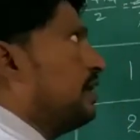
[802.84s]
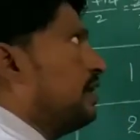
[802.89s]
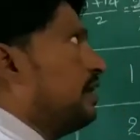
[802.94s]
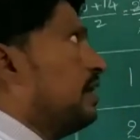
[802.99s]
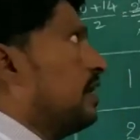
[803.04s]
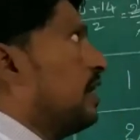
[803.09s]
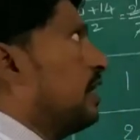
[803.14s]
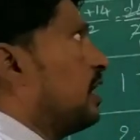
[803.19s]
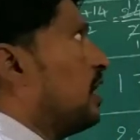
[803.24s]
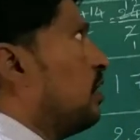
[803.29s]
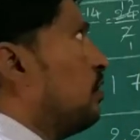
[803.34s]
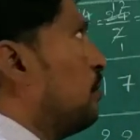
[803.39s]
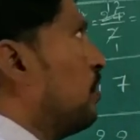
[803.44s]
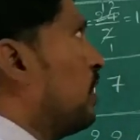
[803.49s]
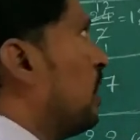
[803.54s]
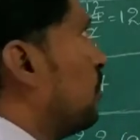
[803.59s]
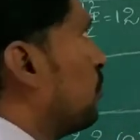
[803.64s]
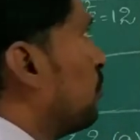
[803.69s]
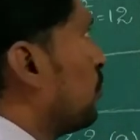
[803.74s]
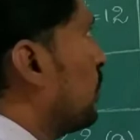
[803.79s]
Fi Di, how we
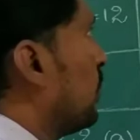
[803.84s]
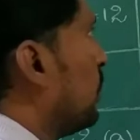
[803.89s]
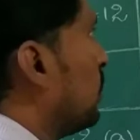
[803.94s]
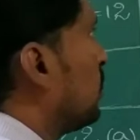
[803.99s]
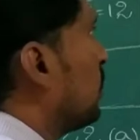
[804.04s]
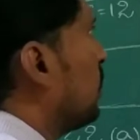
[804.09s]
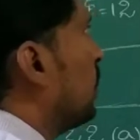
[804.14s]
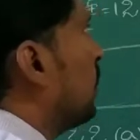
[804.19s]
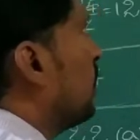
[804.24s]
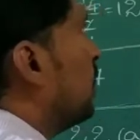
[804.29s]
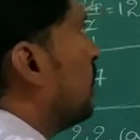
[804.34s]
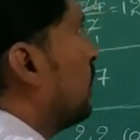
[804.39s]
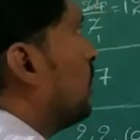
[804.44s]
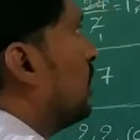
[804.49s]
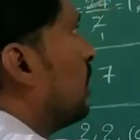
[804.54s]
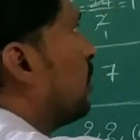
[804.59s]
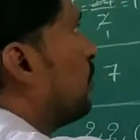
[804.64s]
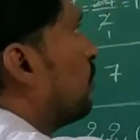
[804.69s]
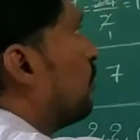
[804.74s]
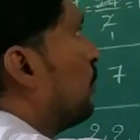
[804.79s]
have to get?
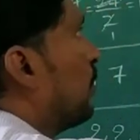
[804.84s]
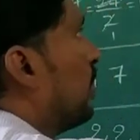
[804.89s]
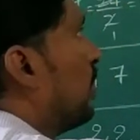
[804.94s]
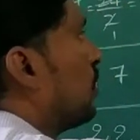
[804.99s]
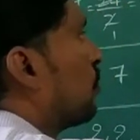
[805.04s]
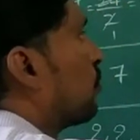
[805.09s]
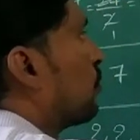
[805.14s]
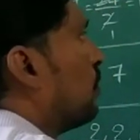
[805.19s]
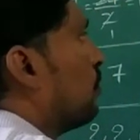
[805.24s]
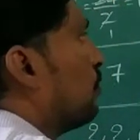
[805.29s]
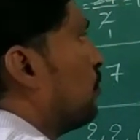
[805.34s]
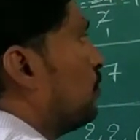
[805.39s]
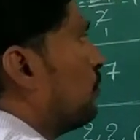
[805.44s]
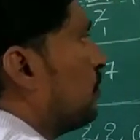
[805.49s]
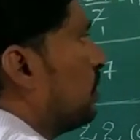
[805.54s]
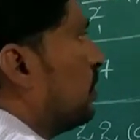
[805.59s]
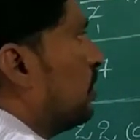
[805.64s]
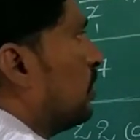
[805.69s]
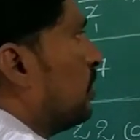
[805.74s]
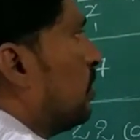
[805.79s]
Here minus
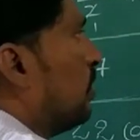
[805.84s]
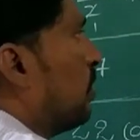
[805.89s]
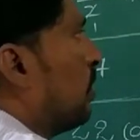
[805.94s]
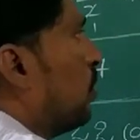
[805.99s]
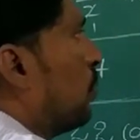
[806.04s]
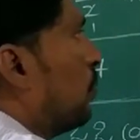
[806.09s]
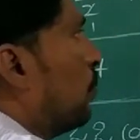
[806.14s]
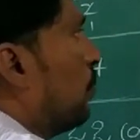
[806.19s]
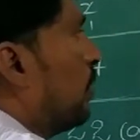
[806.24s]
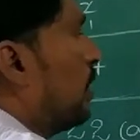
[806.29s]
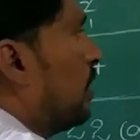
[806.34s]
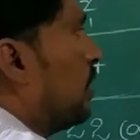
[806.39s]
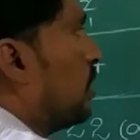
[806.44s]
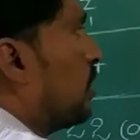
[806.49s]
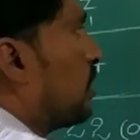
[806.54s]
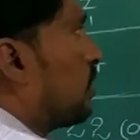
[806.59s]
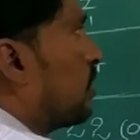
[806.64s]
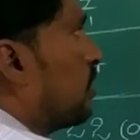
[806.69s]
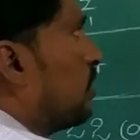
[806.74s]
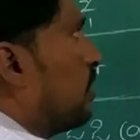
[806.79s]
150
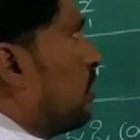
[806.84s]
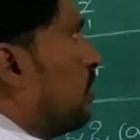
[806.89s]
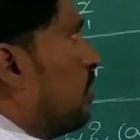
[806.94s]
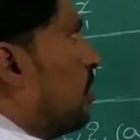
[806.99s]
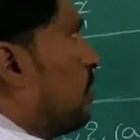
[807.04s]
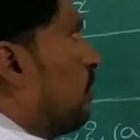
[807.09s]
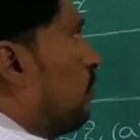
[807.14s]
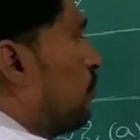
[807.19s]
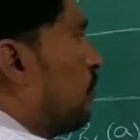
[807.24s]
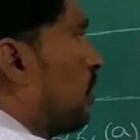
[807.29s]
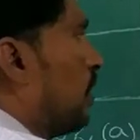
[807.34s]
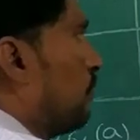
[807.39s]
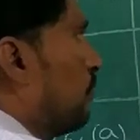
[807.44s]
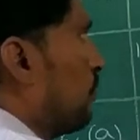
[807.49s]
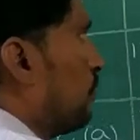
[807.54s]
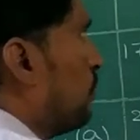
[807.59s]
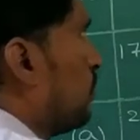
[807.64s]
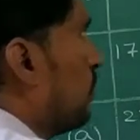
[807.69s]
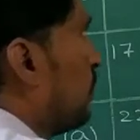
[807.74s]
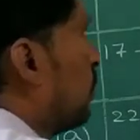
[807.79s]
minus
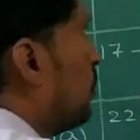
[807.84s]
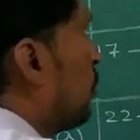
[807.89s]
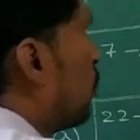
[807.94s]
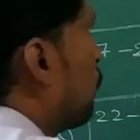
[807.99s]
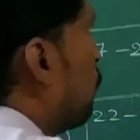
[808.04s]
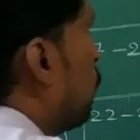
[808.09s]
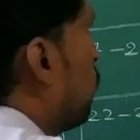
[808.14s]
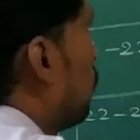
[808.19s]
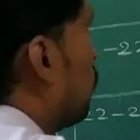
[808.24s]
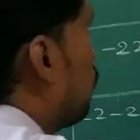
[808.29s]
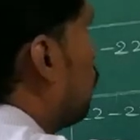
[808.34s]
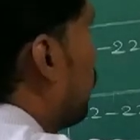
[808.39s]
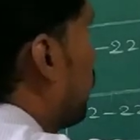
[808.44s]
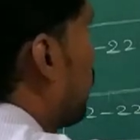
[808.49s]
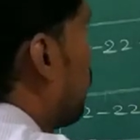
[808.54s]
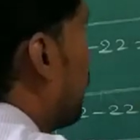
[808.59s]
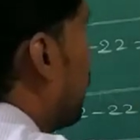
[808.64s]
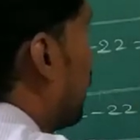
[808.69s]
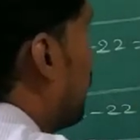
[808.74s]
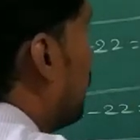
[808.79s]
550. This both we
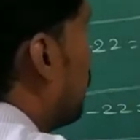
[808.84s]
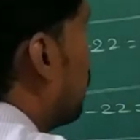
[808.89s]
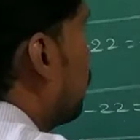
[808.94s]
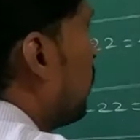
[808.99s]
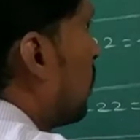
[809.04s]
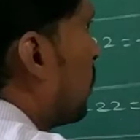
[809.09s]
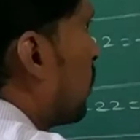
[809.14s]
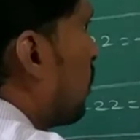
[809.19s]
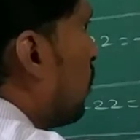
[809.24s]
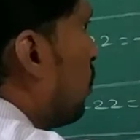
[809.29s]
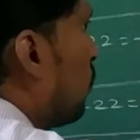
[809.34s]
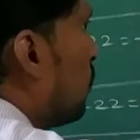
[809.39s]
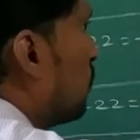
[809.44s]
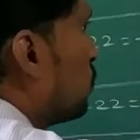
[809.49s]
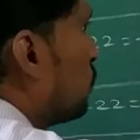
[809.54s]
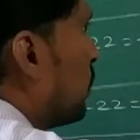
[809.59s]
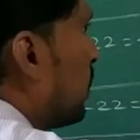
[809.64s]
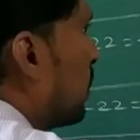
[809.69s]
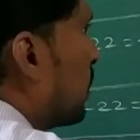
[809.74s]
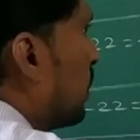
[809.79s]
are adding means how
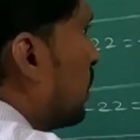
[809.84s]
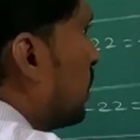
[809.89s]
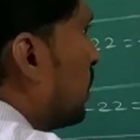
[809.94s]
much we are